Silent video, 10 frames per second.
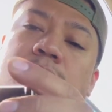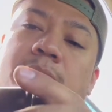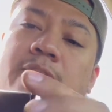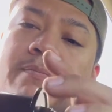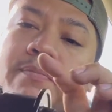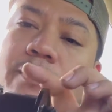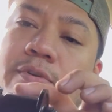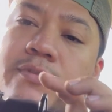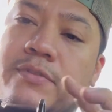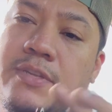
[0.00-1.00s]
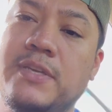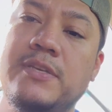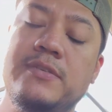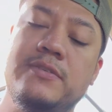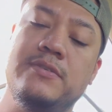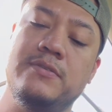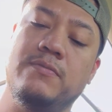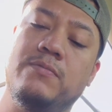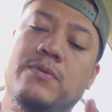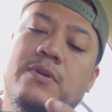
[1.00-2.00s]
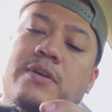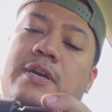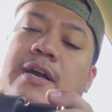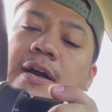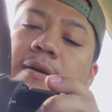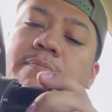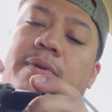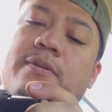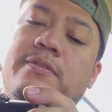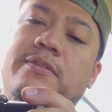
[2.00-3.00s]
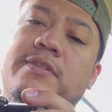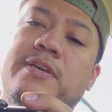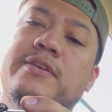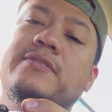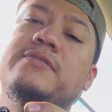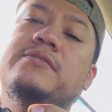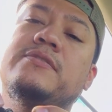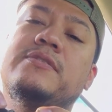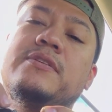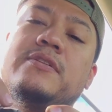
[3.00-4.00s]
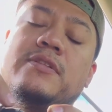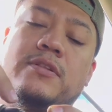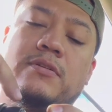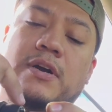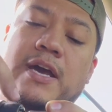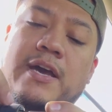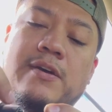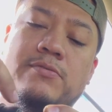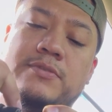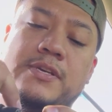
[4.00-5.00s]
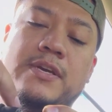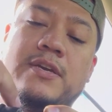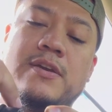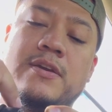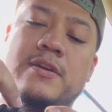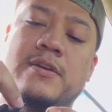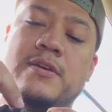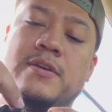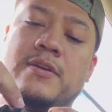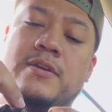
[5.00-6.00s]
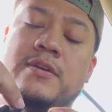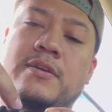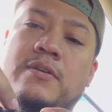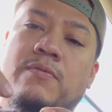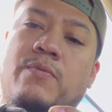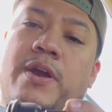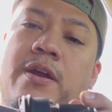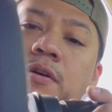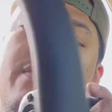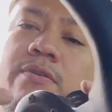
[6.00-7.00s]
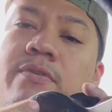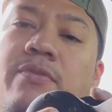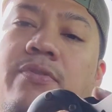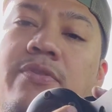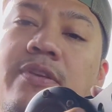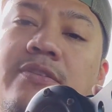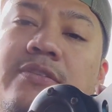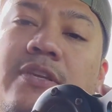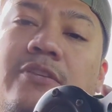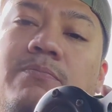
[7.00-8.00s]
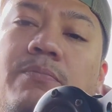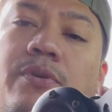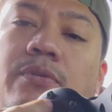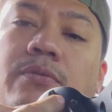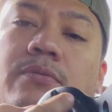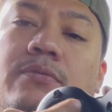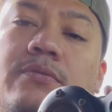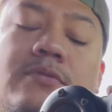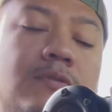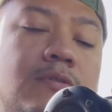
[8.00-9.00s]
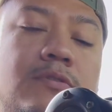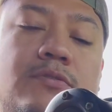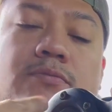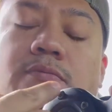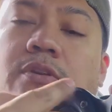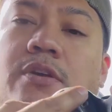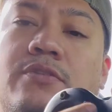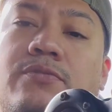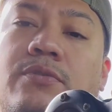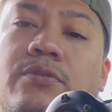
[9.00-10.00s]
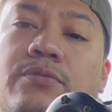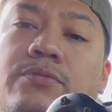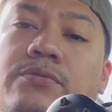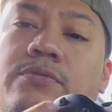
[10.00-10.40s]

make both of these work, I built this little housing where the 6-bolt screws